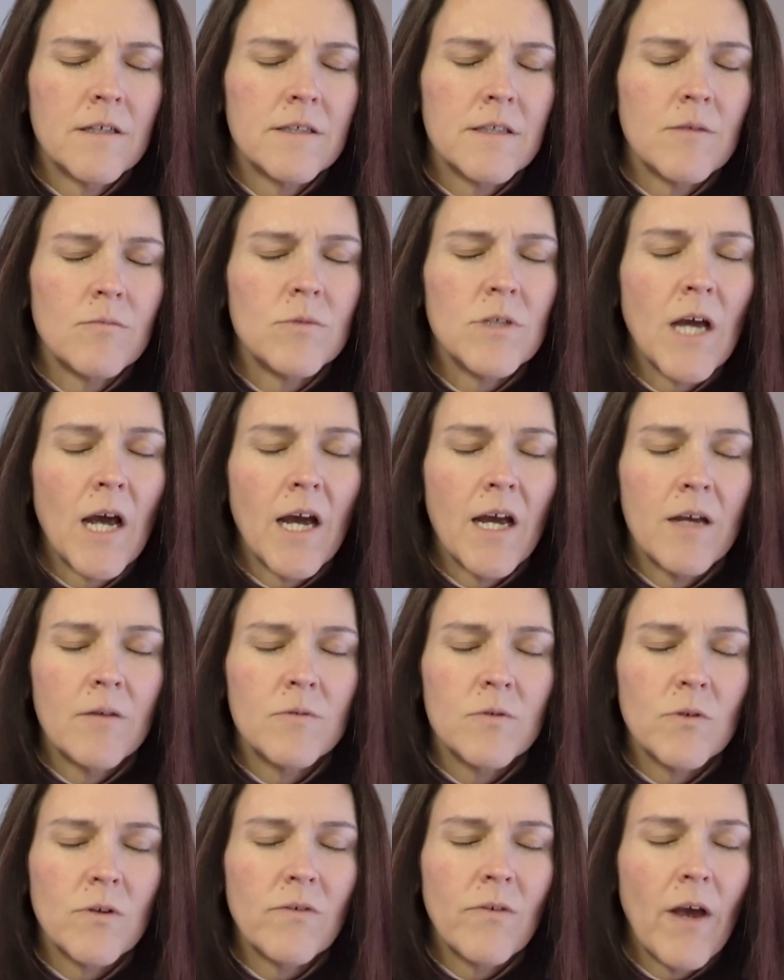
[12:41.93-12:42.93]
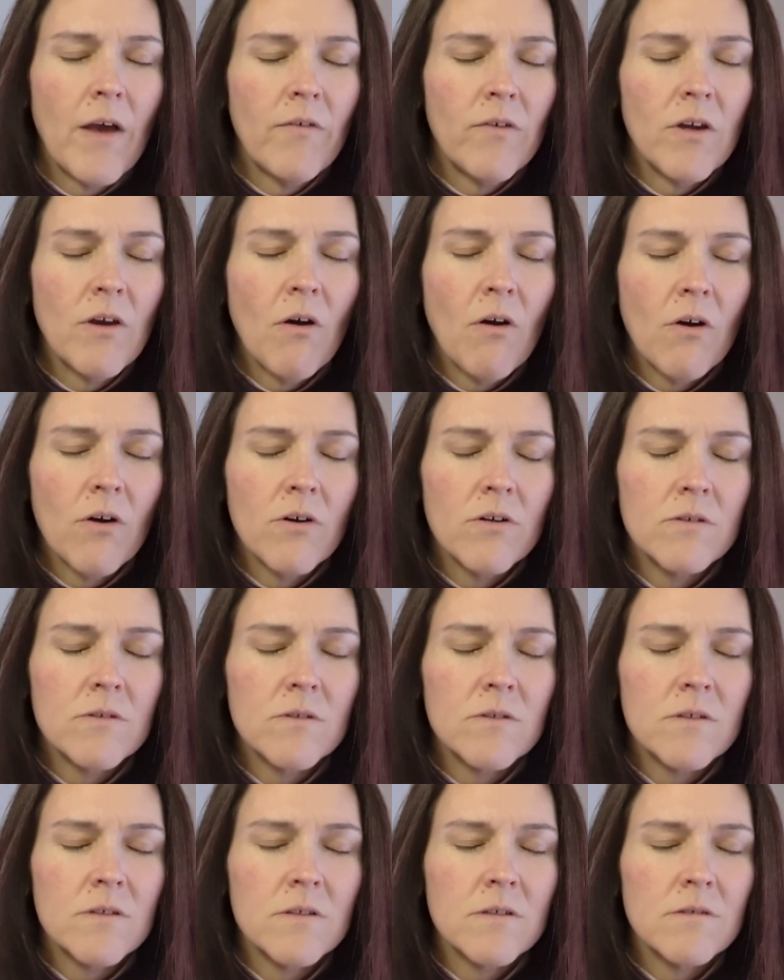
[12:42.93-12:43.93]
Sometimes we have heavy
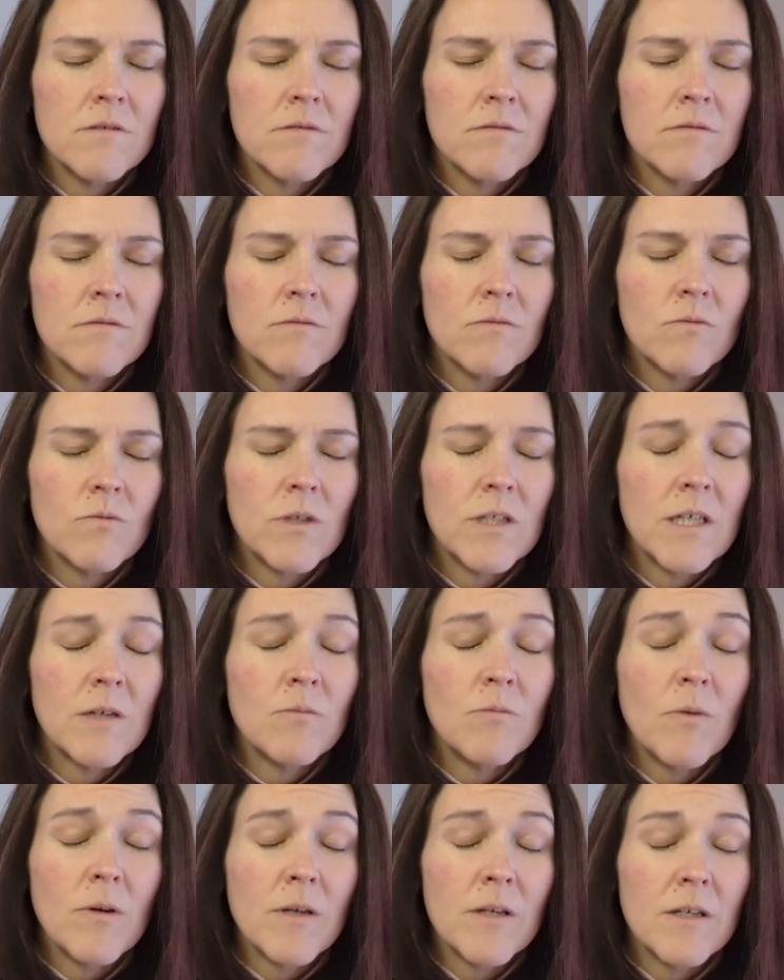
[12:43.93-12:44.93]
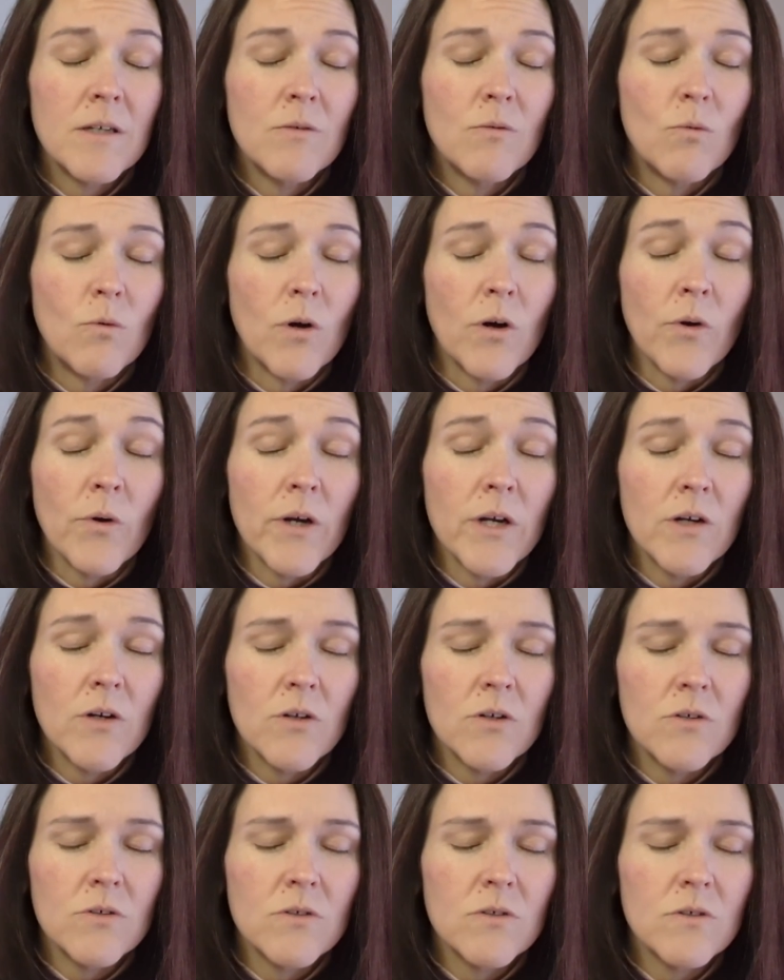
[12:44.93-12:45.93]
hearts. We can be
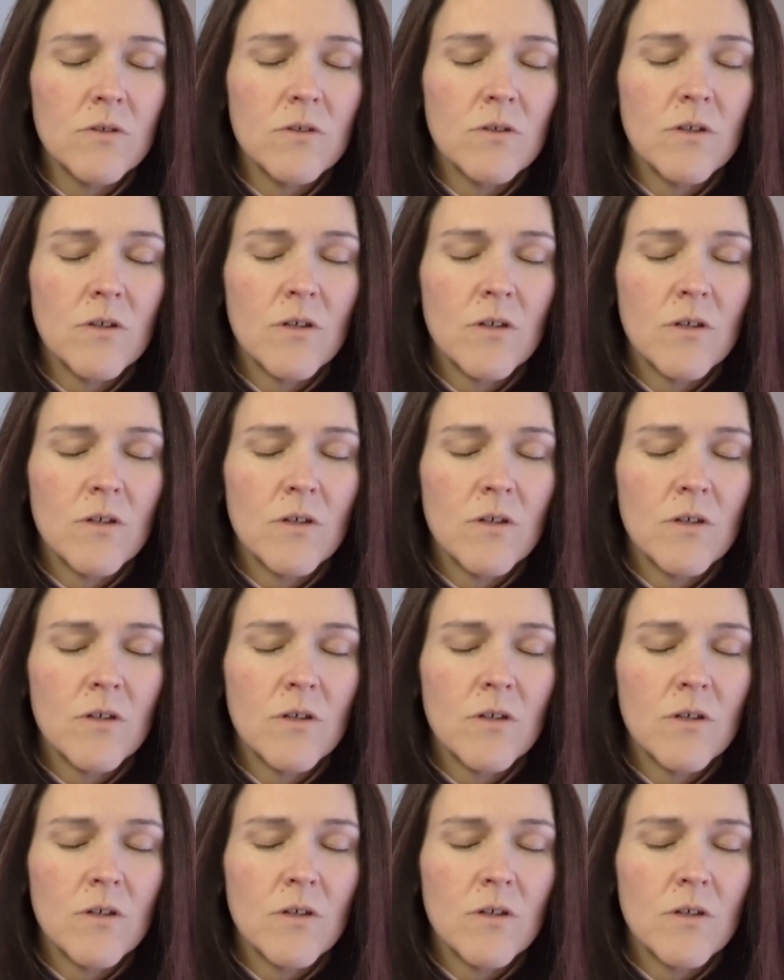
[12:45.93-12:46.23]
worriers.